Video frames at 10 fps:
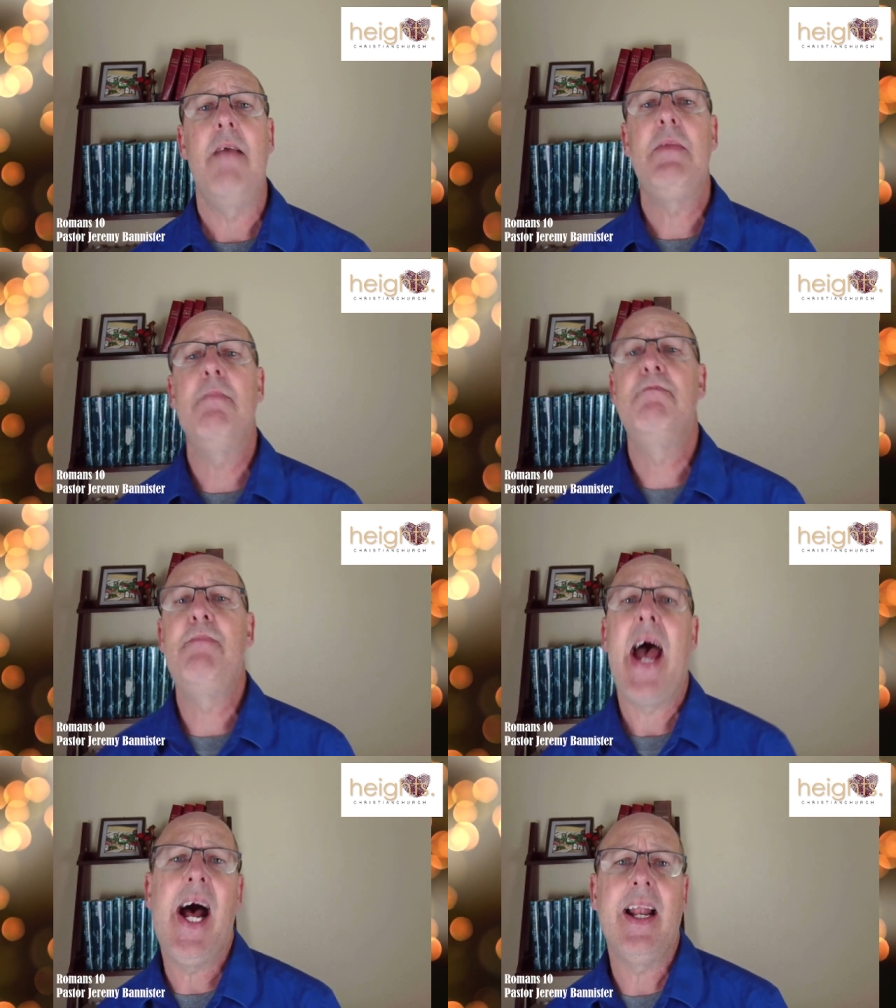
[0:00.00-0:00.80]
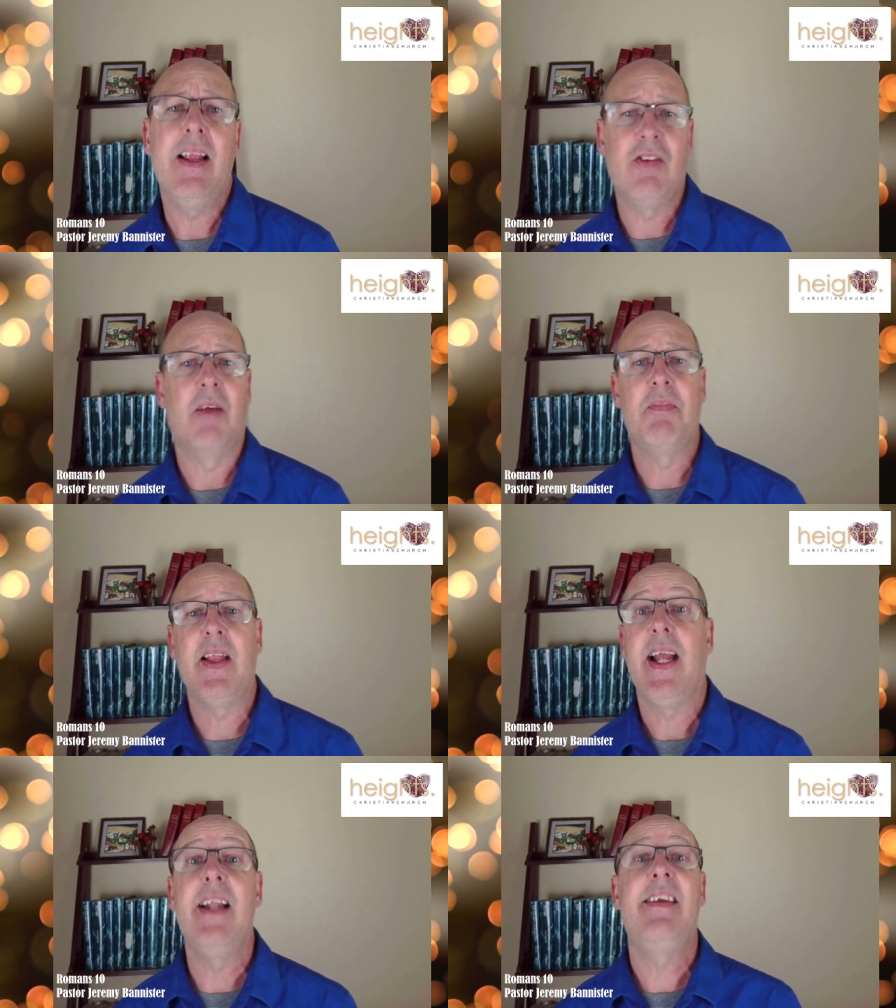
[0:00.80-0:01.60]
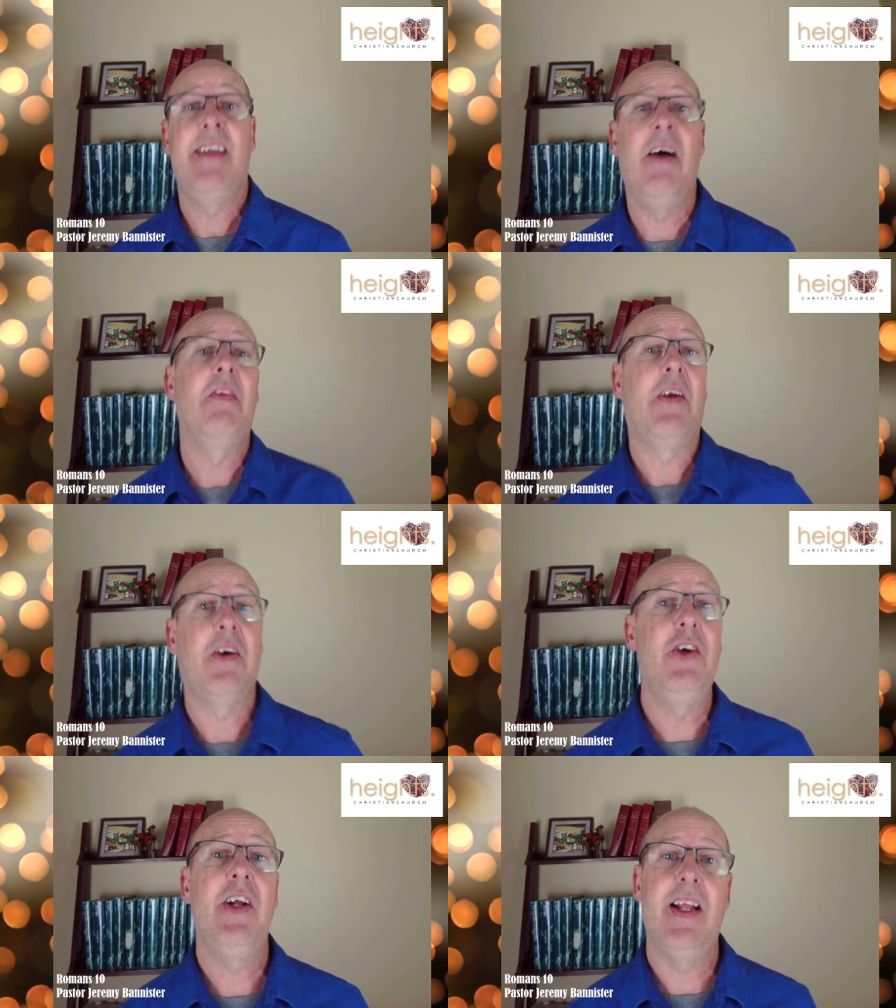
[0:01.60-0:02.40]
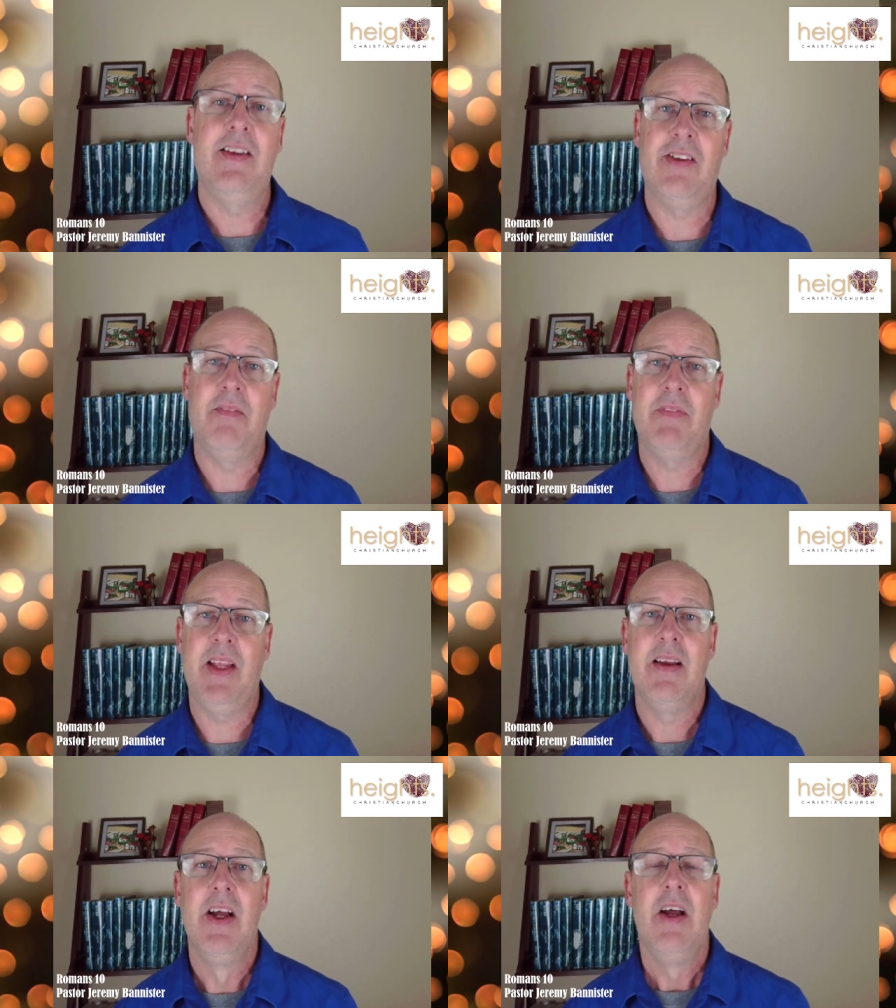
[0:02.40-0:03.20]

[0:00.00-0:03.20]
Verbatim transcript: and be bad at something until they're good at something.